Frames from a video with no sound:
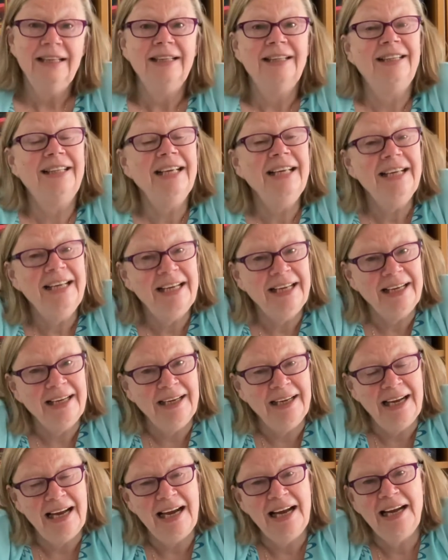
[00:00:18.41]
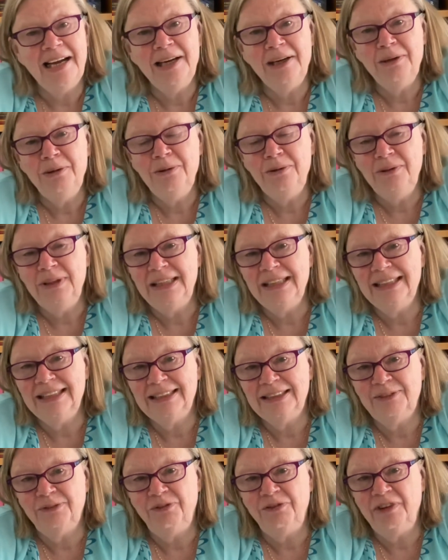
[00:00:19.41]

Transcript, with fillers: thinking how this